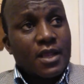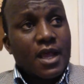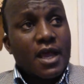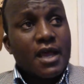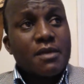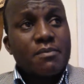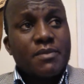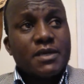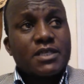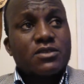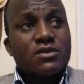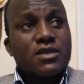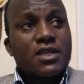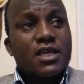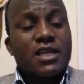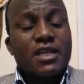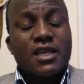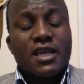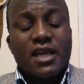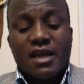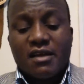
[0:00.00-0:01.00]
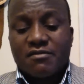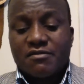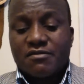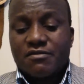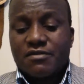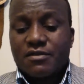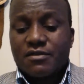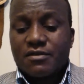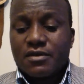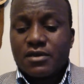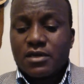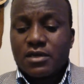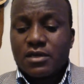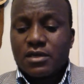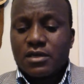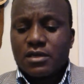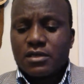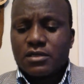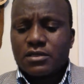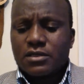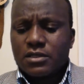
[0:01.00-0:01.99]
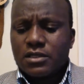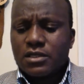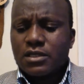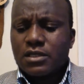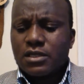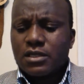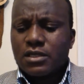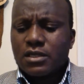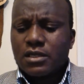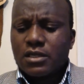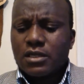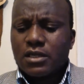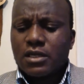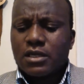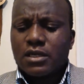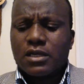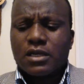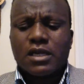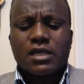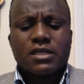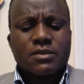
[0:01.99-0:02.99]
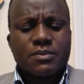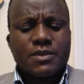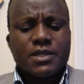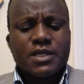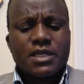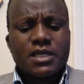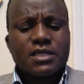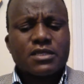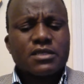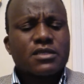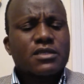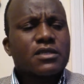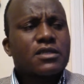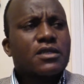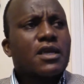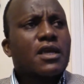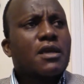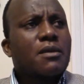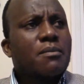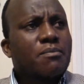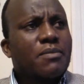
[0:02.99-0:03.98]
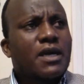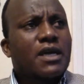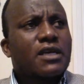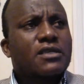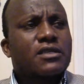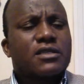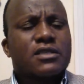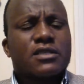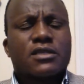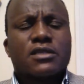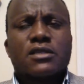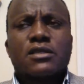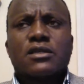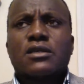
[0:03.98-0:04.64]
I personally have seen and experienced the impact